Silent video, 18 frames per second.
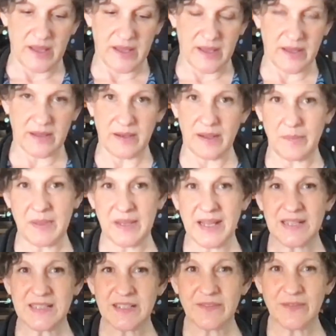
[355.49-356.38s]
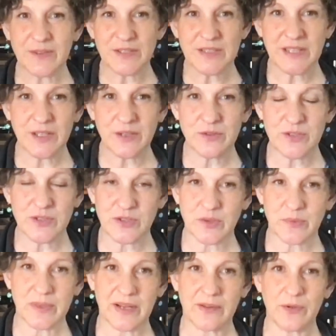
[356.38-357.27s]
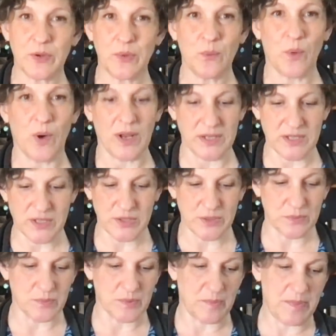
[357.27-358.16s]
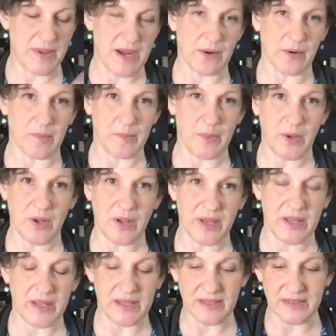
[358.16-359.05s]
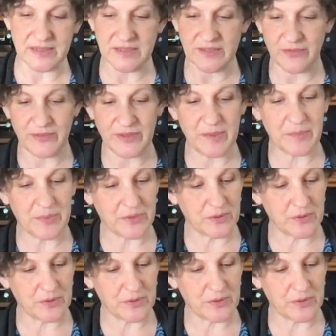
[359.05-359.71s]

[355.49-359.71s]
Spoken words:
And I mean, that's the first thing you should do whenever you want to repair a book, is flip